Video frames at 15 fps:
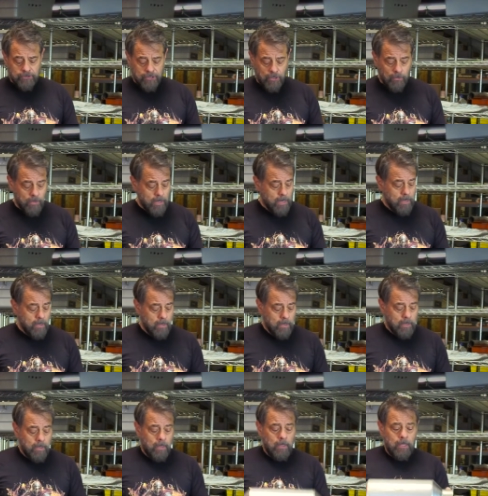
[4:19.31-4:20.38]
So
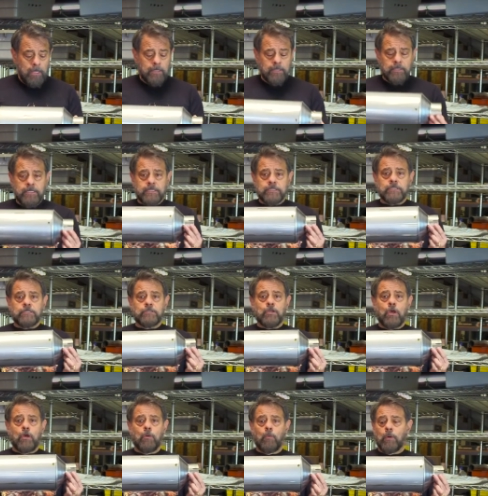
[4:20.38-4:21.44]
this is
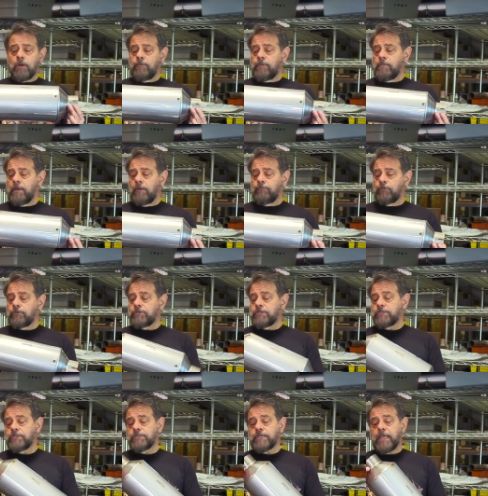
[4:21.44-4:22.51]
one of the mufflers.
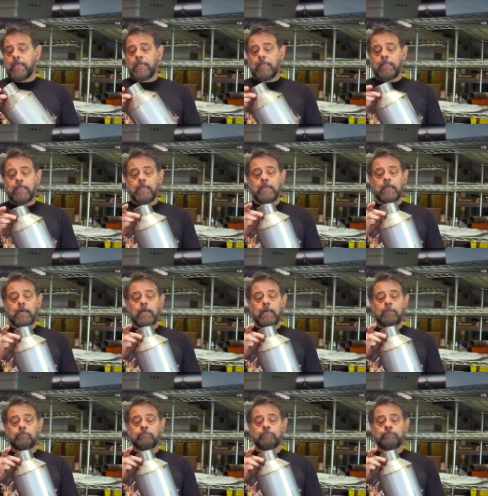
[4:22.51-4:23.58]
This is a
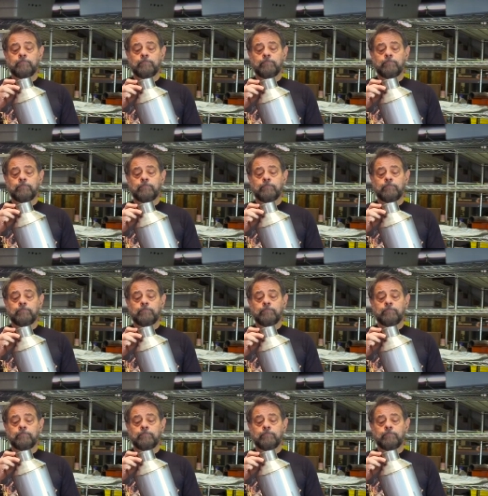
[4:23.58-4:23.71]
um,